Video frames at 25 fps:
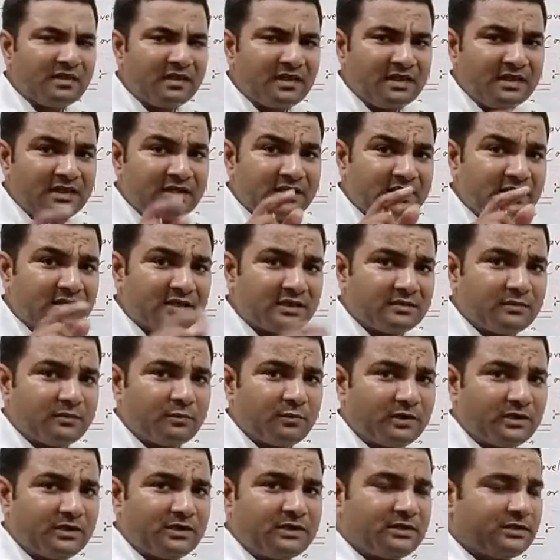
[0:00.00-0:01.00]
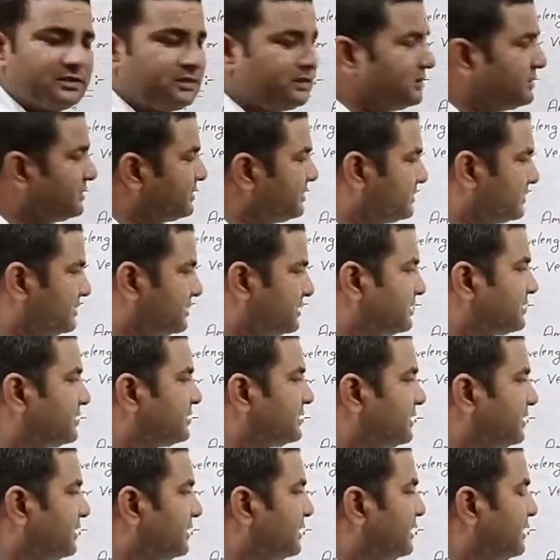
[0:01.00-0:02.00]
in one
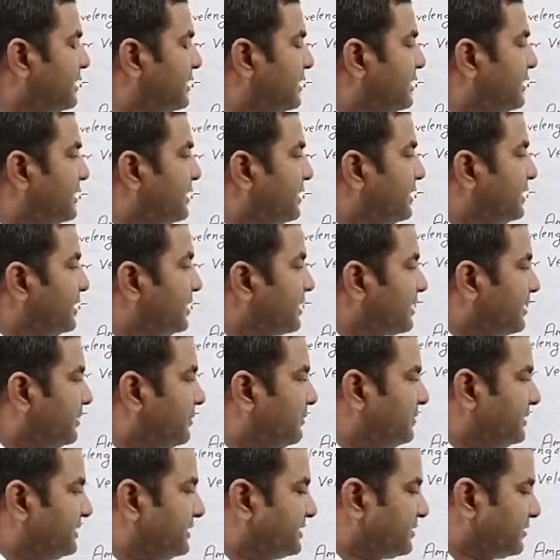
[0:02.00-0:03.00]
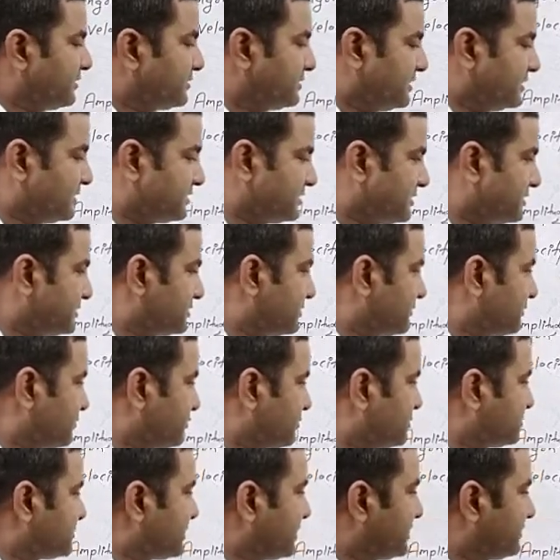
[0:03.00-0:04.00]
complete oscillation,
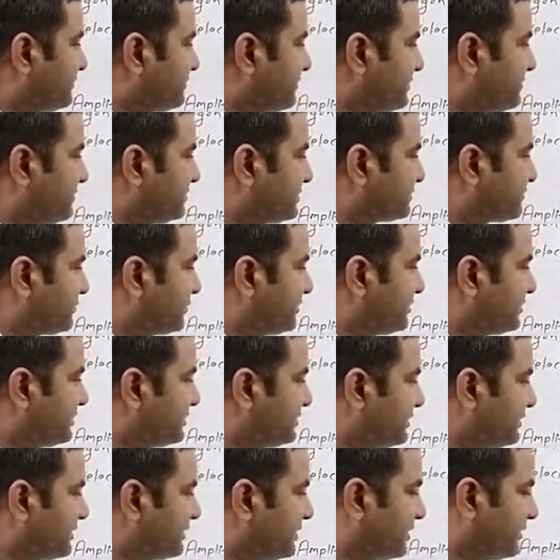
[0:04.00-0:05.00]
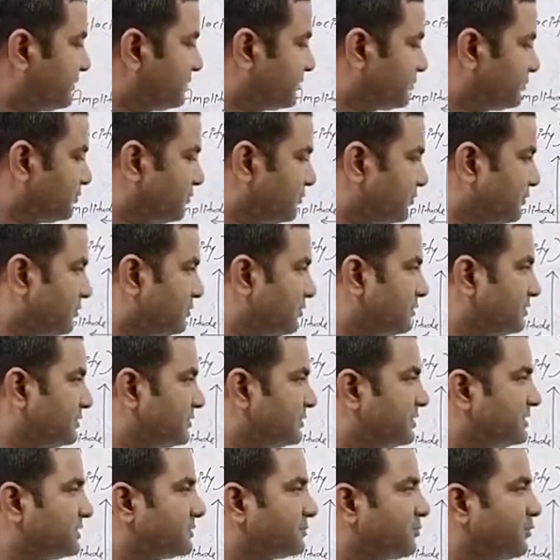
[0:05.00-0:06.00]
suppose starting from this point then up to
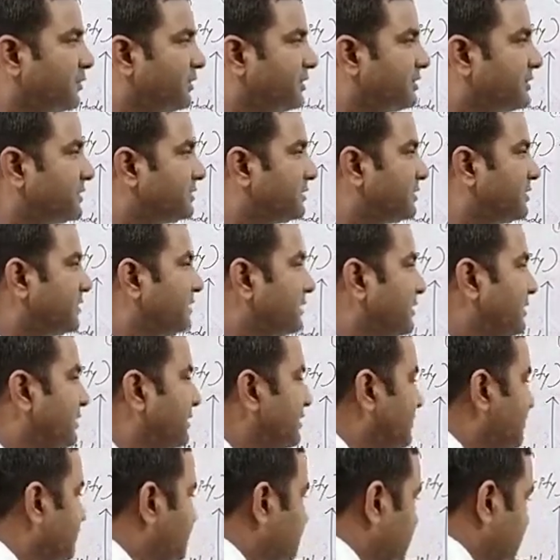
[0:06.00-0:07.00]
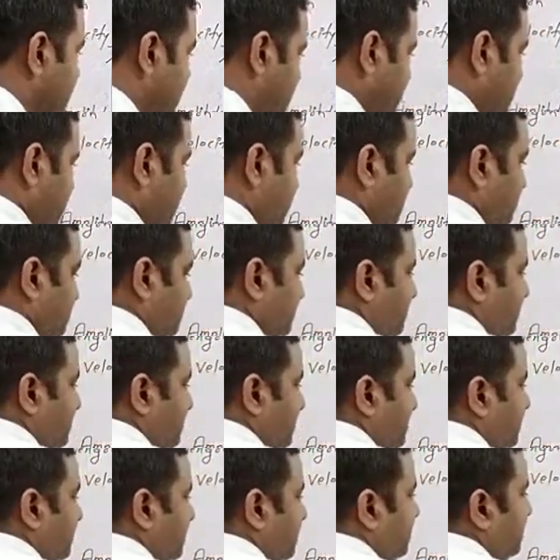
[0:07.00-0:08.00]
this point,
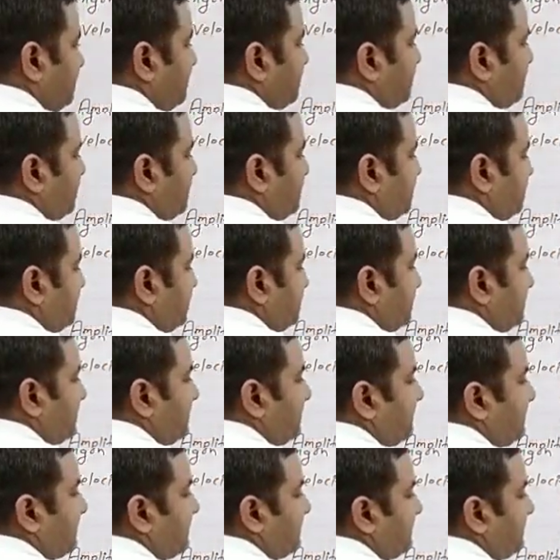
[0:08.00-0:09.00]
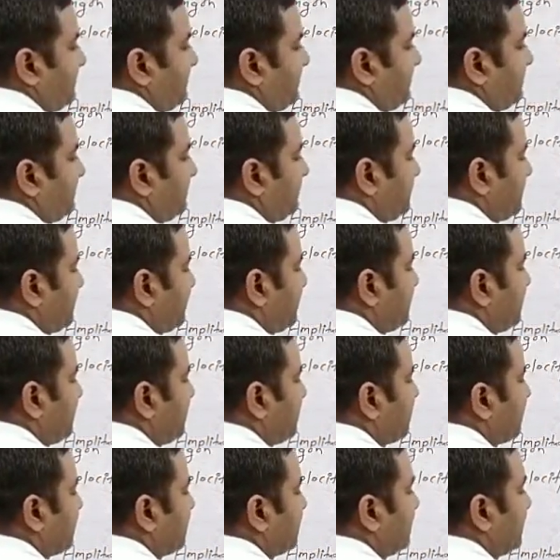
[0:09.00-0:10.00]
here this is if
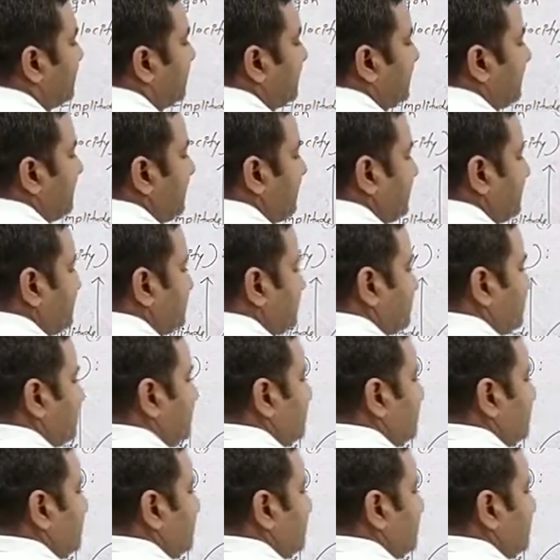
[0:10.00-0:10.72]
P and this one